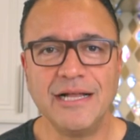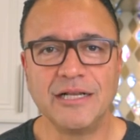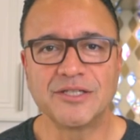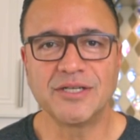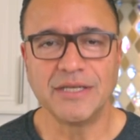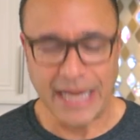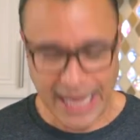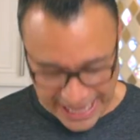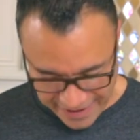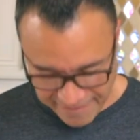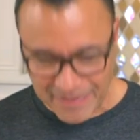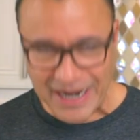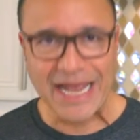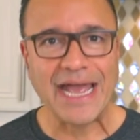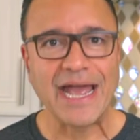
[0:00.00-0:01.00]
Nelson out
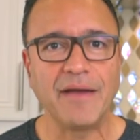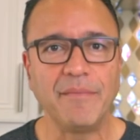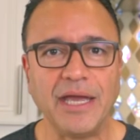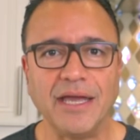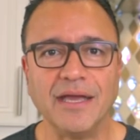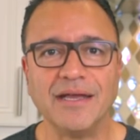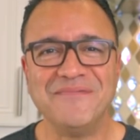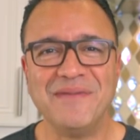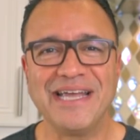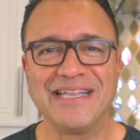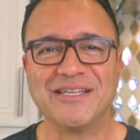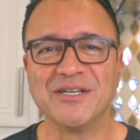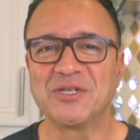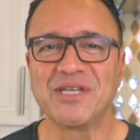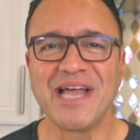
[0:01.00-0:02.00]
of Miami
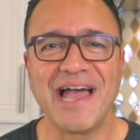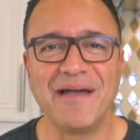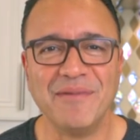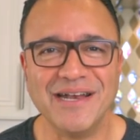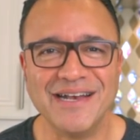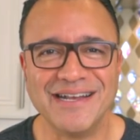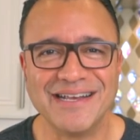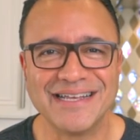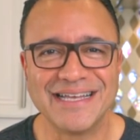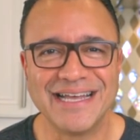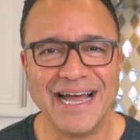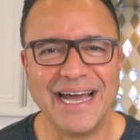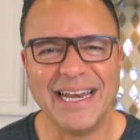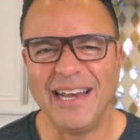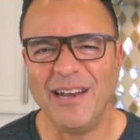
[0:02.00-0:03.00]
made the salmon
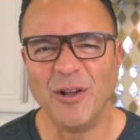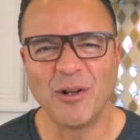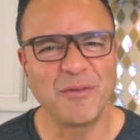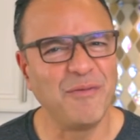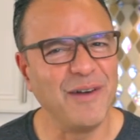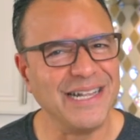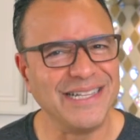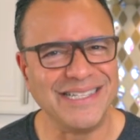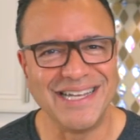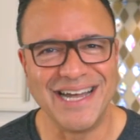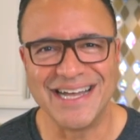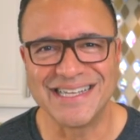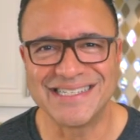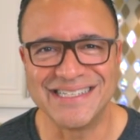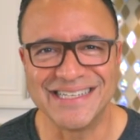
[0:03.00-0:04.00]
and it looked
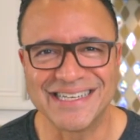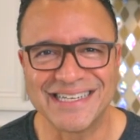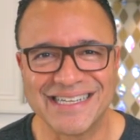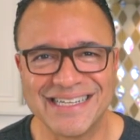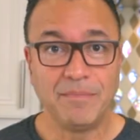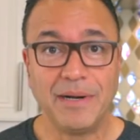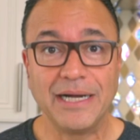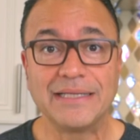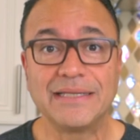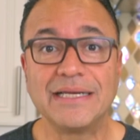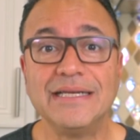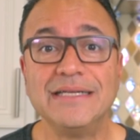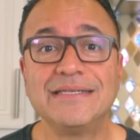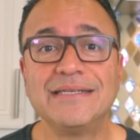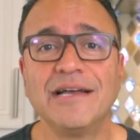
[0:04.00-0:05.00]
fantastic.
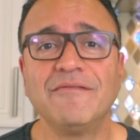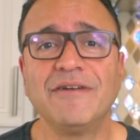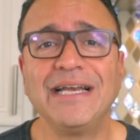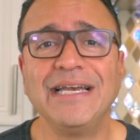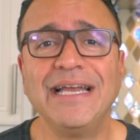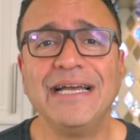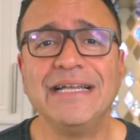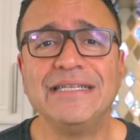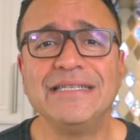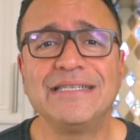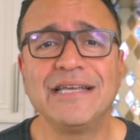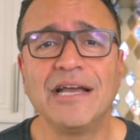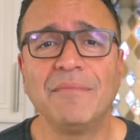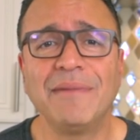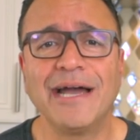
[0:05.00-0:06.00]
Patricia
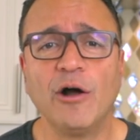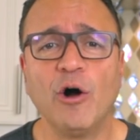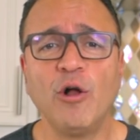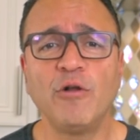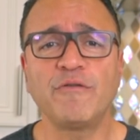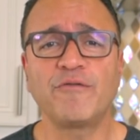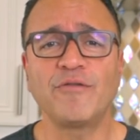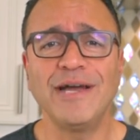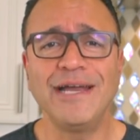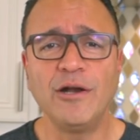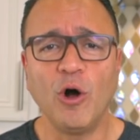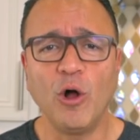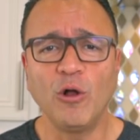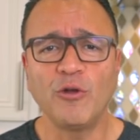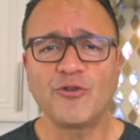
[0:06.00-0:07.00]
Valencia, my old
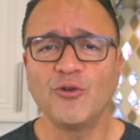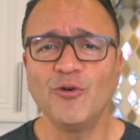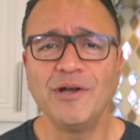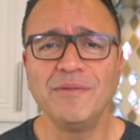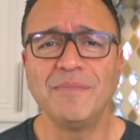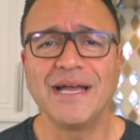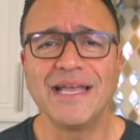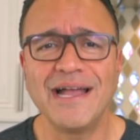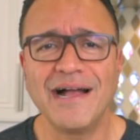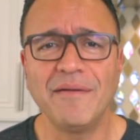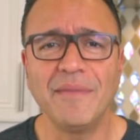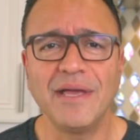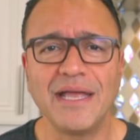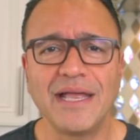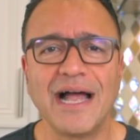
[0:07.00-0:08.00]
friend also in
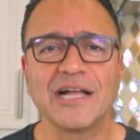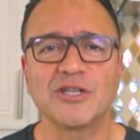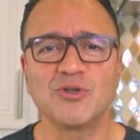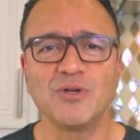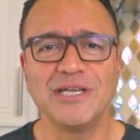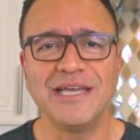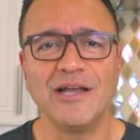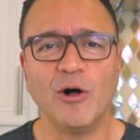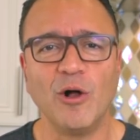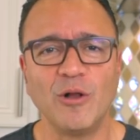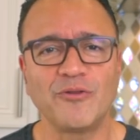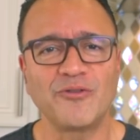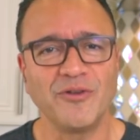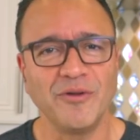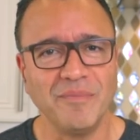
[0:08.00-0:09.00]
Miami, actually
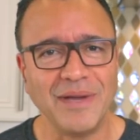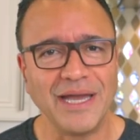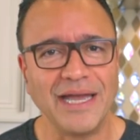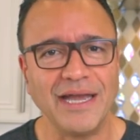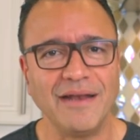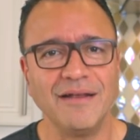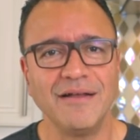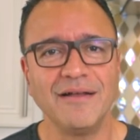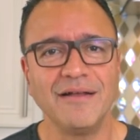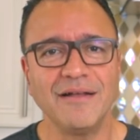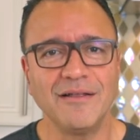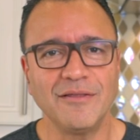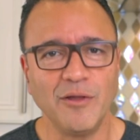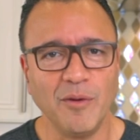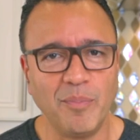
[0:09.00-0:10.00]
also made
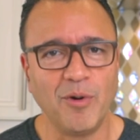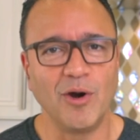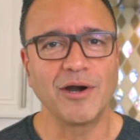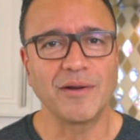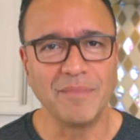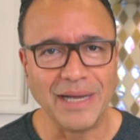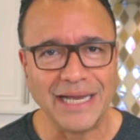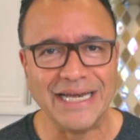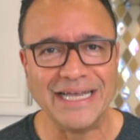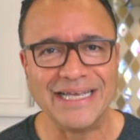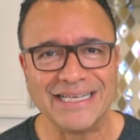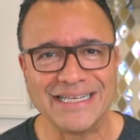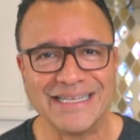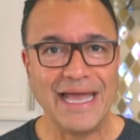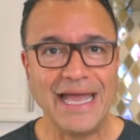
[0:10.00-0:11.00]
the pork
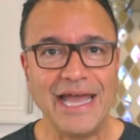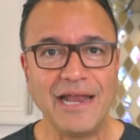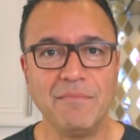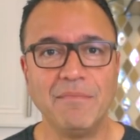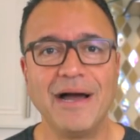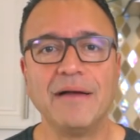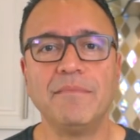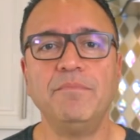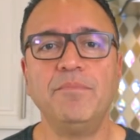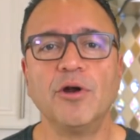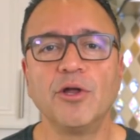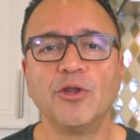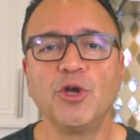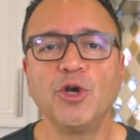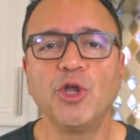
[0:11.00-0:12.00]
belly. And my
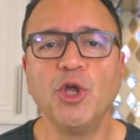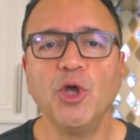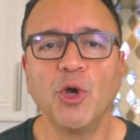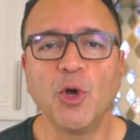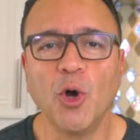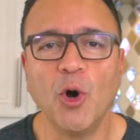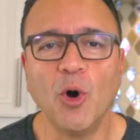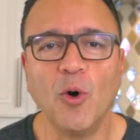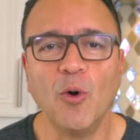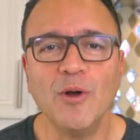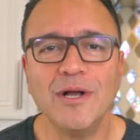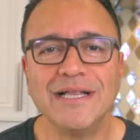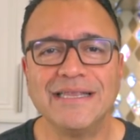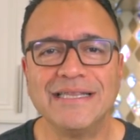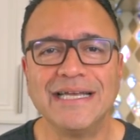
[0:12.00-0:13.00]
brother Hugo
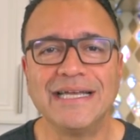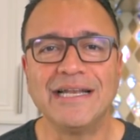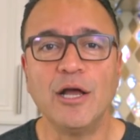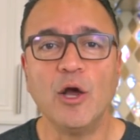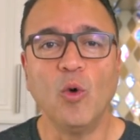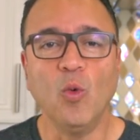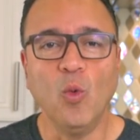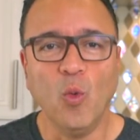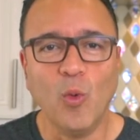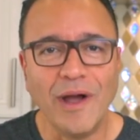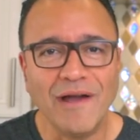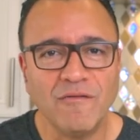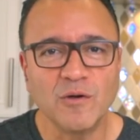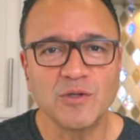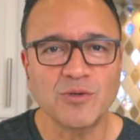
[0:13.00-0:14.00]
did
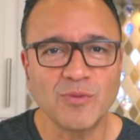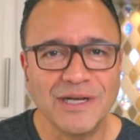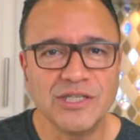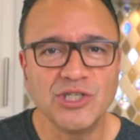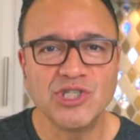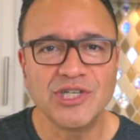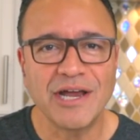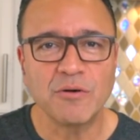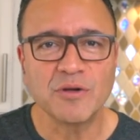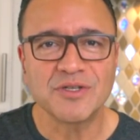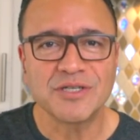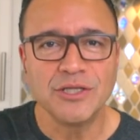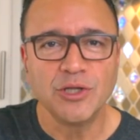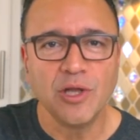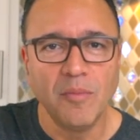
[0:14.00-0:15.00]
huevos
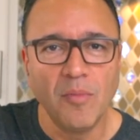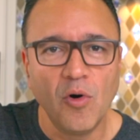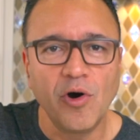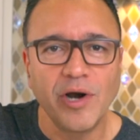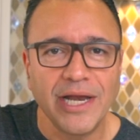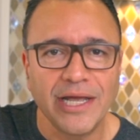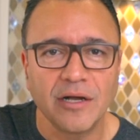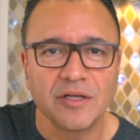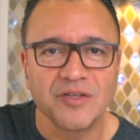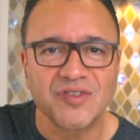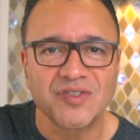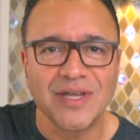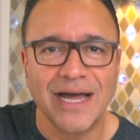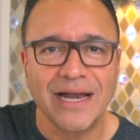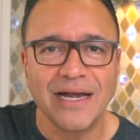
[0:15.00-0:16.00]
rancheros in the morning on
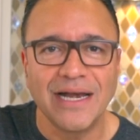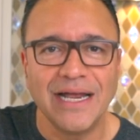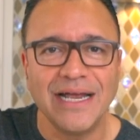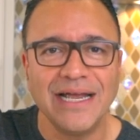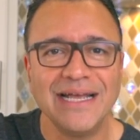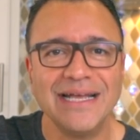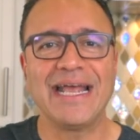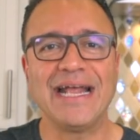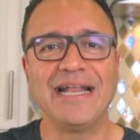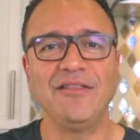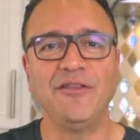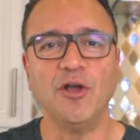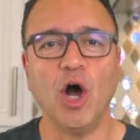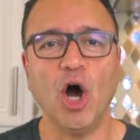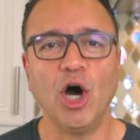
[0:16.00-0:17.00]
Saturday
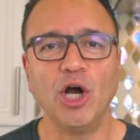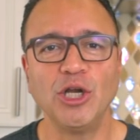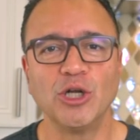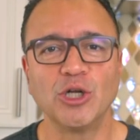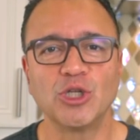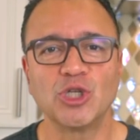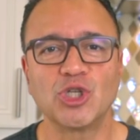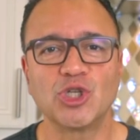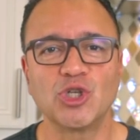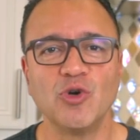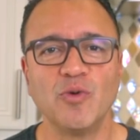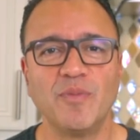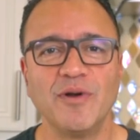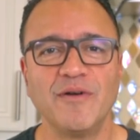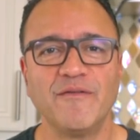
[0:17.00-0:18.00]
and the onion
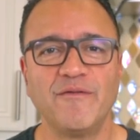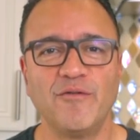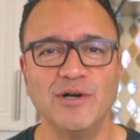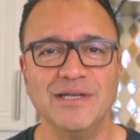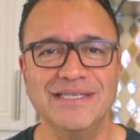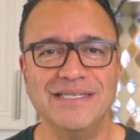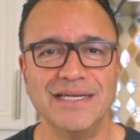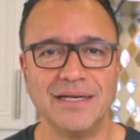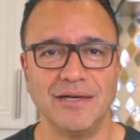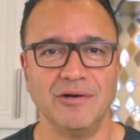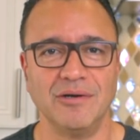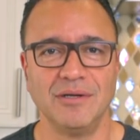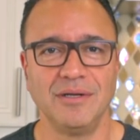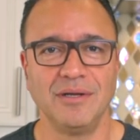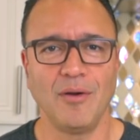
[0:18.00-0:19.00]
soup for
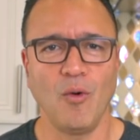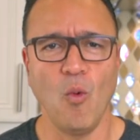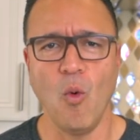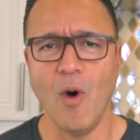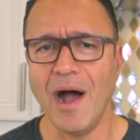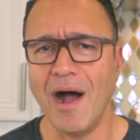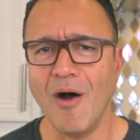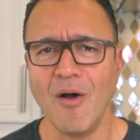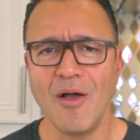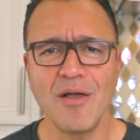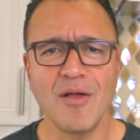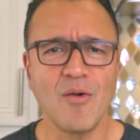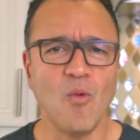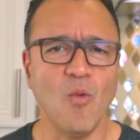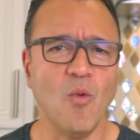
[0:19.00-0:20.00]
dinner. Wow,
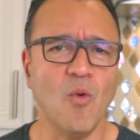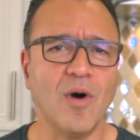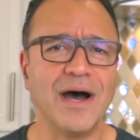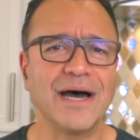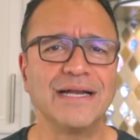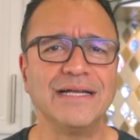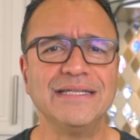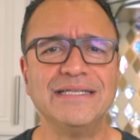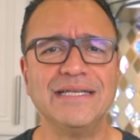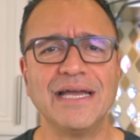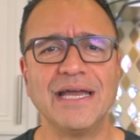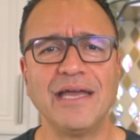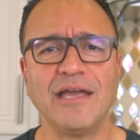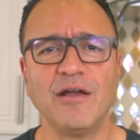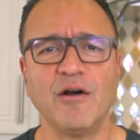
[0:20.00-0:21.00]
what a
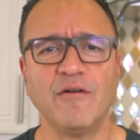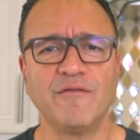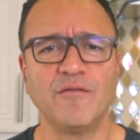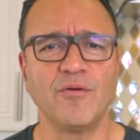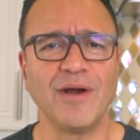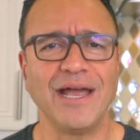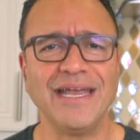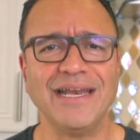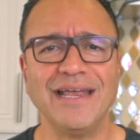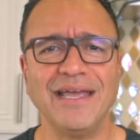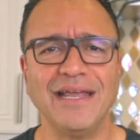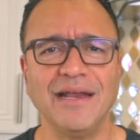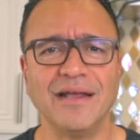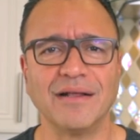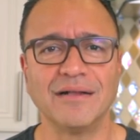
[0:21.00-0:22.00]
day of great
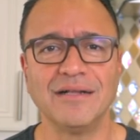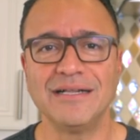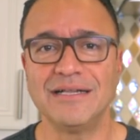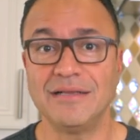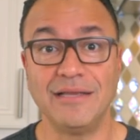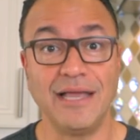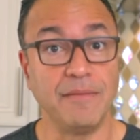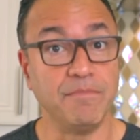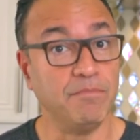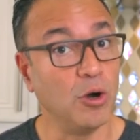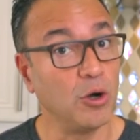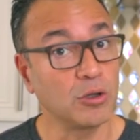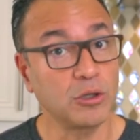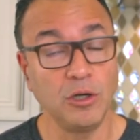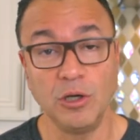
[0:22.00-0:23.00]
eating. They
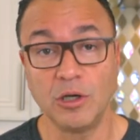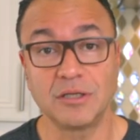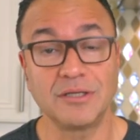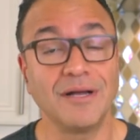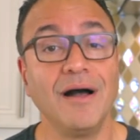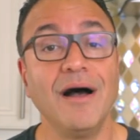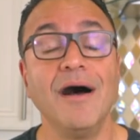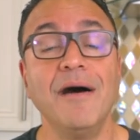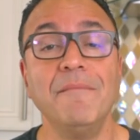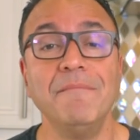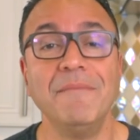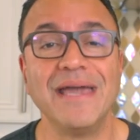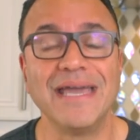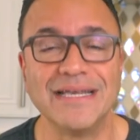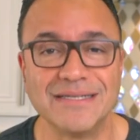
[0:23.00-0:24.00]
both looked
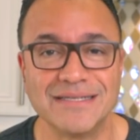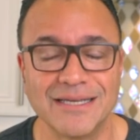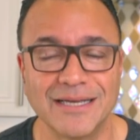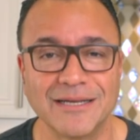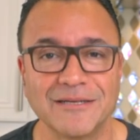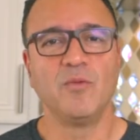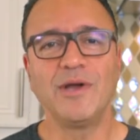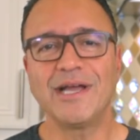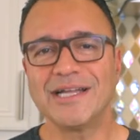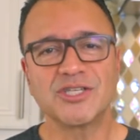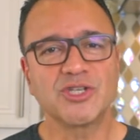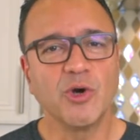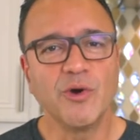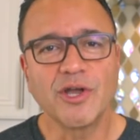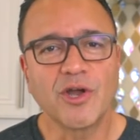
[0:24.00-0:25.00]
amazing. We get
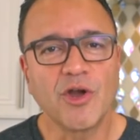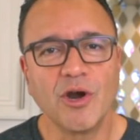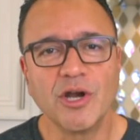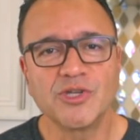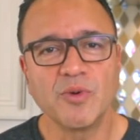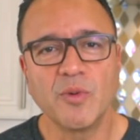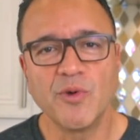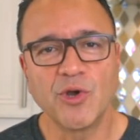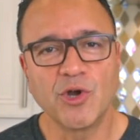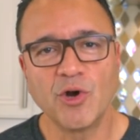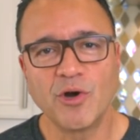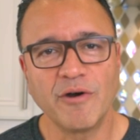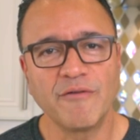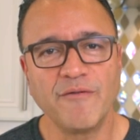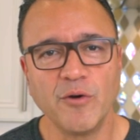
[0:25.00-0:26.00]
so encouraged when we
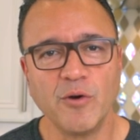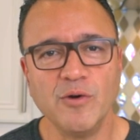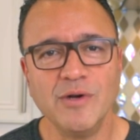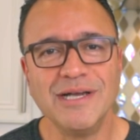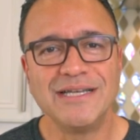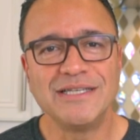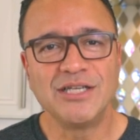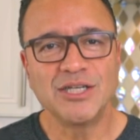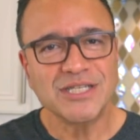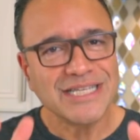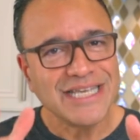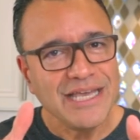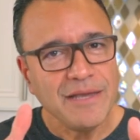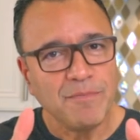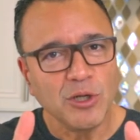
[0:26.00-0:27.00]
cook our food.
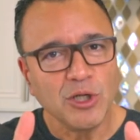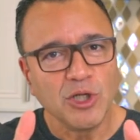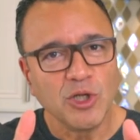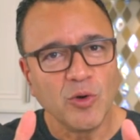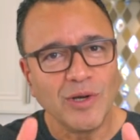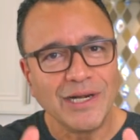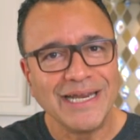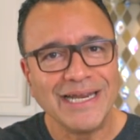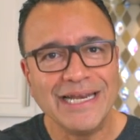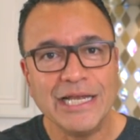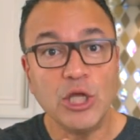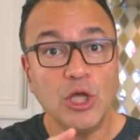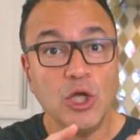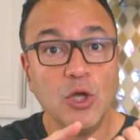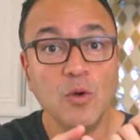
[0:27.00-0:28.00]
Just keep on doing it.
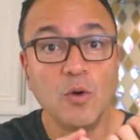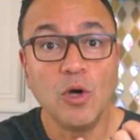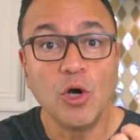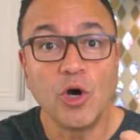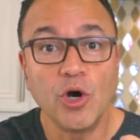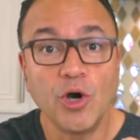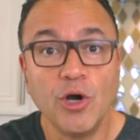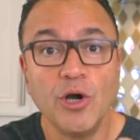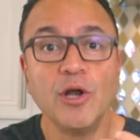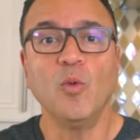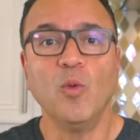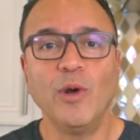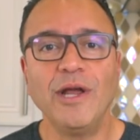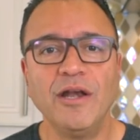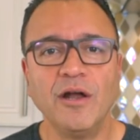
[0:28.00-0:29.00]
You learn,
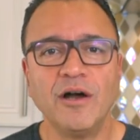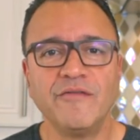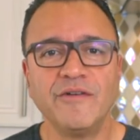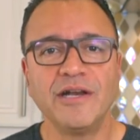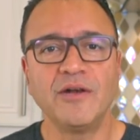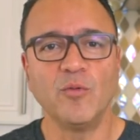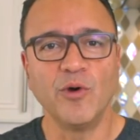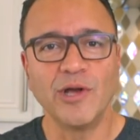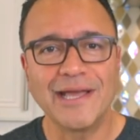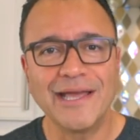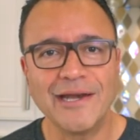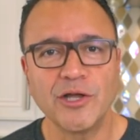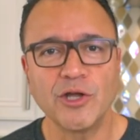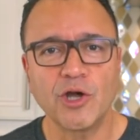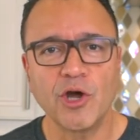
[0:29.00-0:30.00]
we love it, we
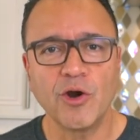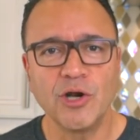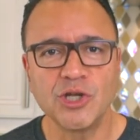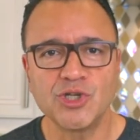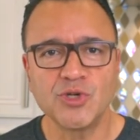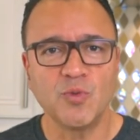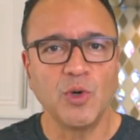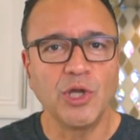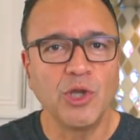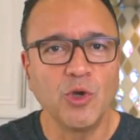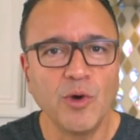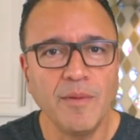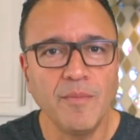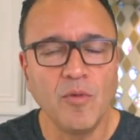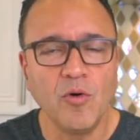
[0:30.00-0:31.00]
get encouraged, we do it